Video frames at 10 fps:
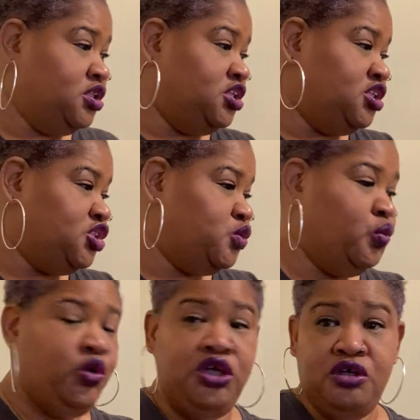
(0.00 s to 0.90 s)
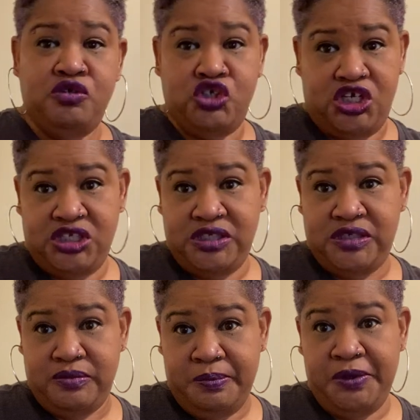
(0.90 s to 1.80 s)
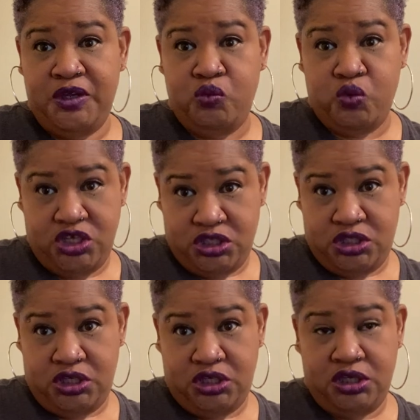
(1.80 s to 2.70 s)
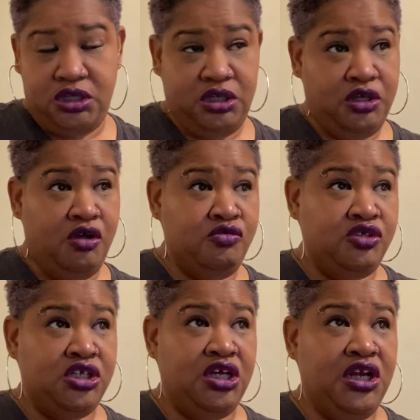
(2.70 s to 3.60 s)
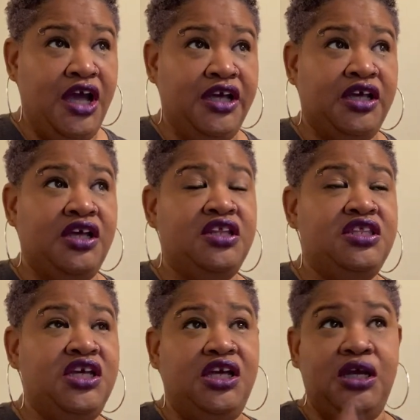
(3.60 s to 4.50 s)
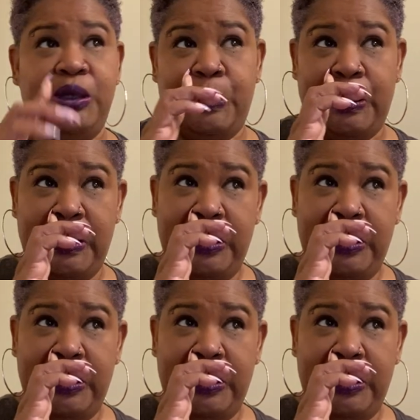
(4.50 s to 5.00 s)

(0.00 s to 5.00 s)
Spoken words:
This will just be what the clothes look like, and then